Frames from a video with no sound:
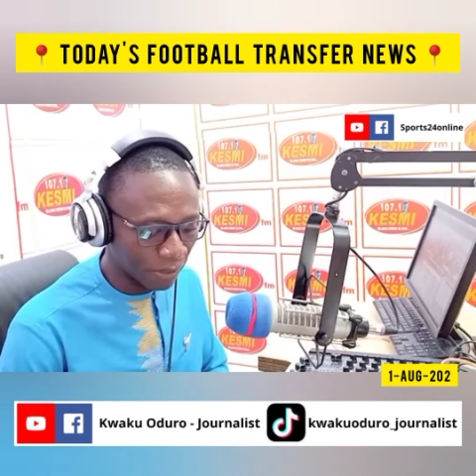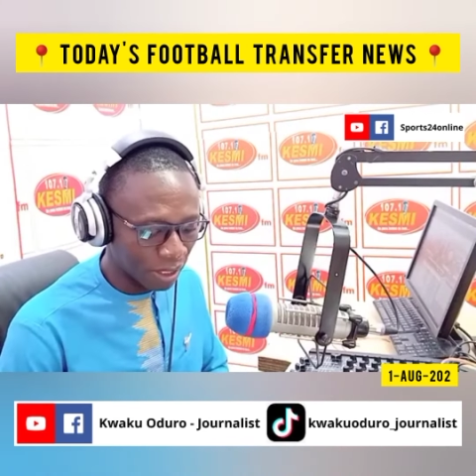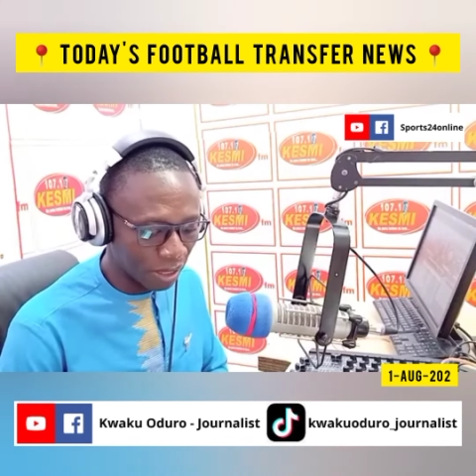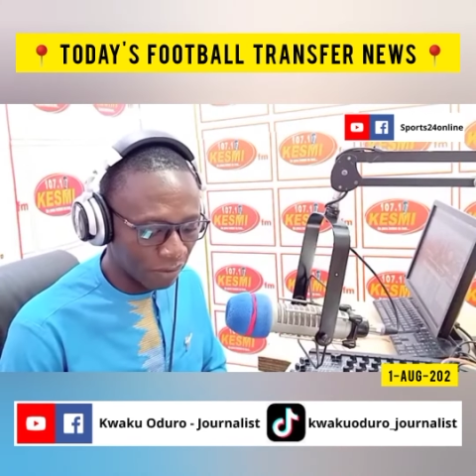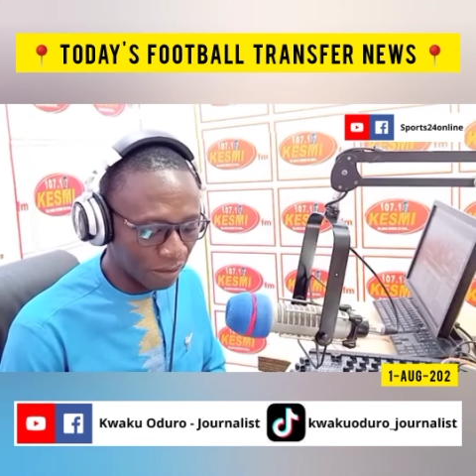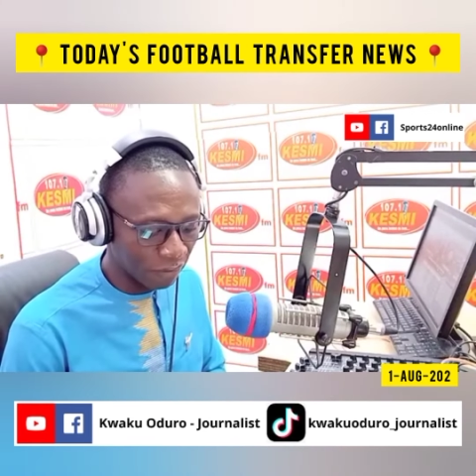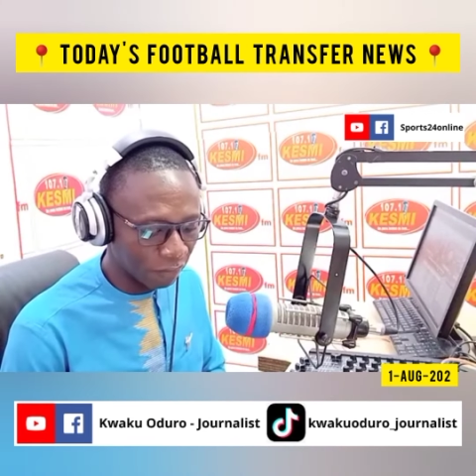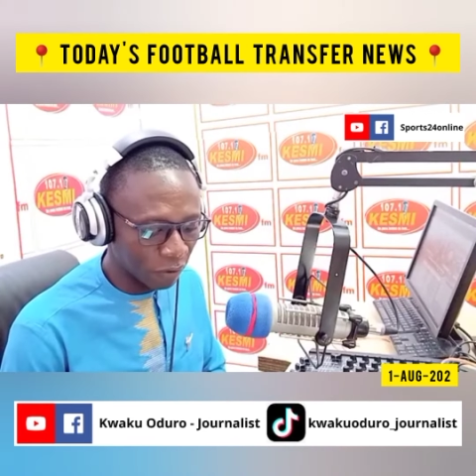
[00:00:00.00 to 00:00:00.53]
if
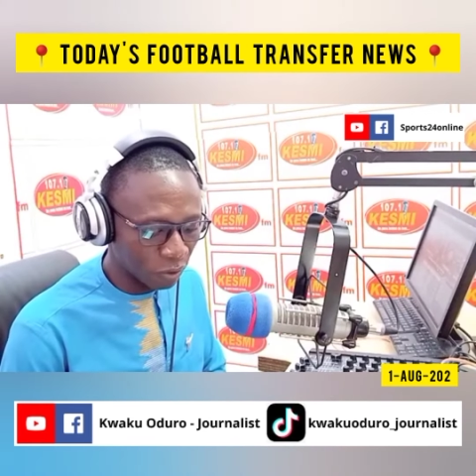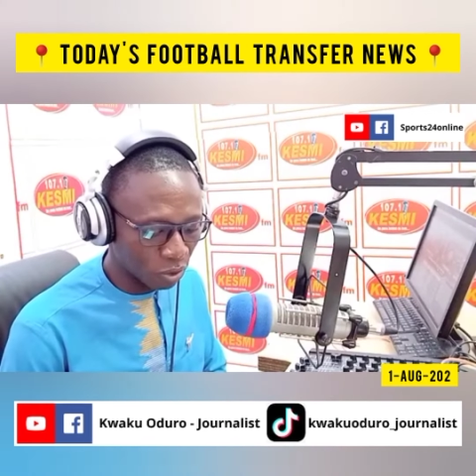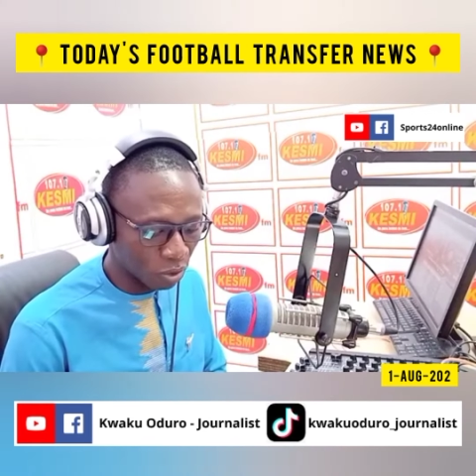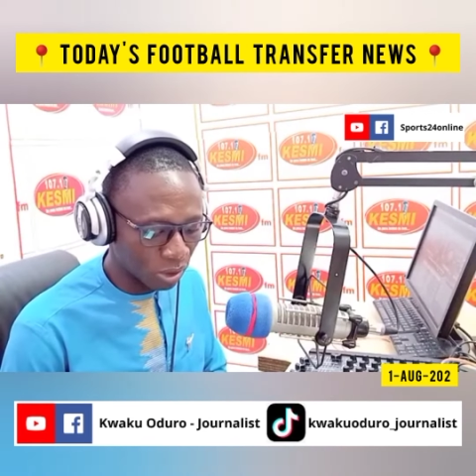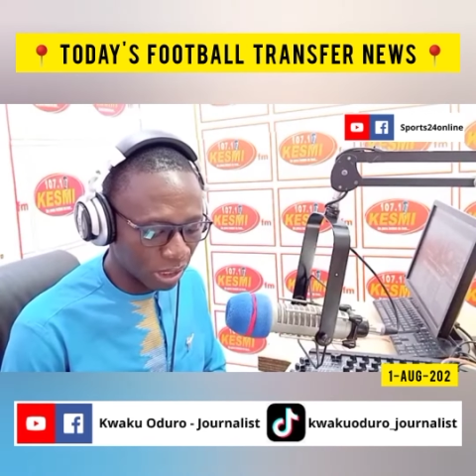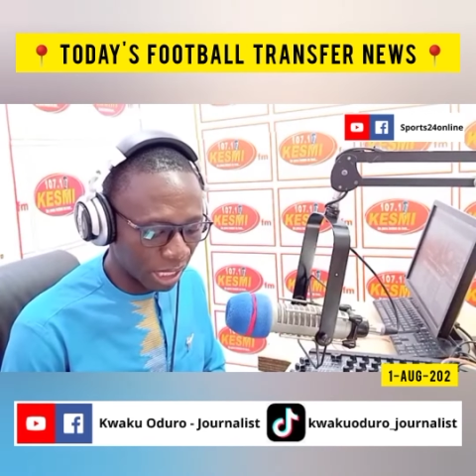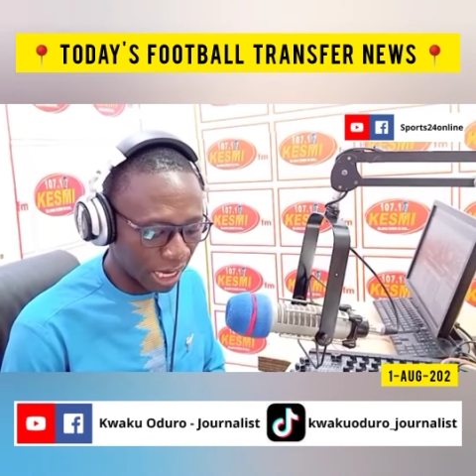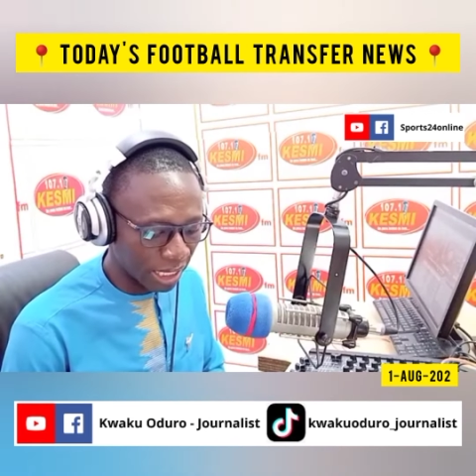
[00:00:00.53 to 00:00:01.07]
they fail to
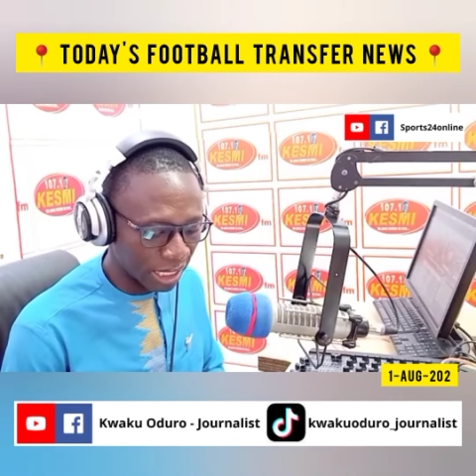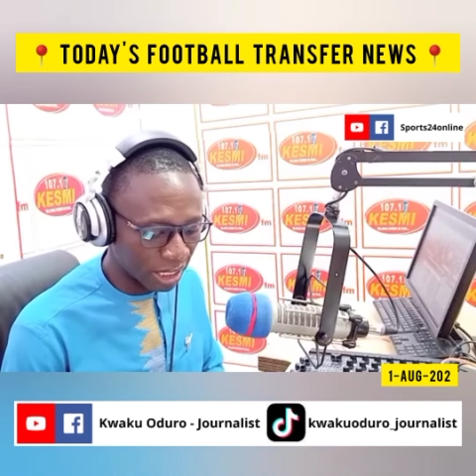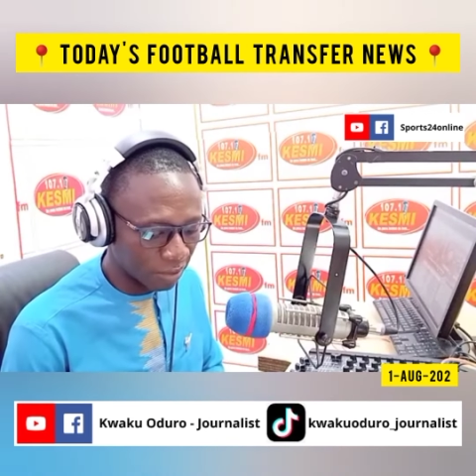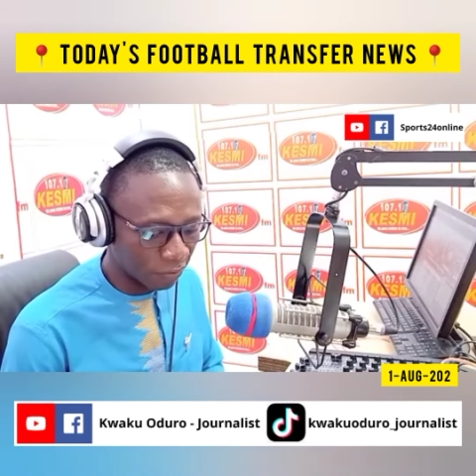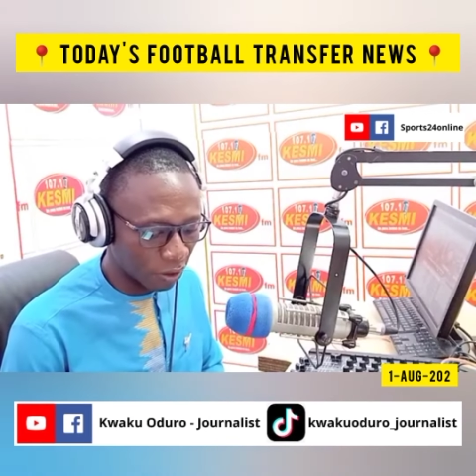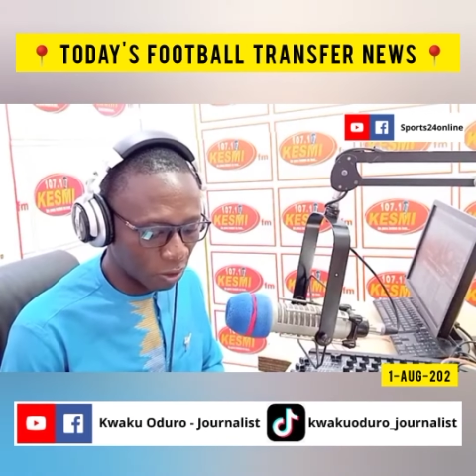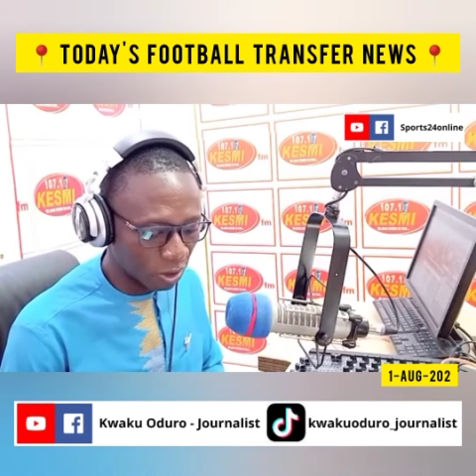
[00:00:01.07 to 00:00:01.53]
sign his fellow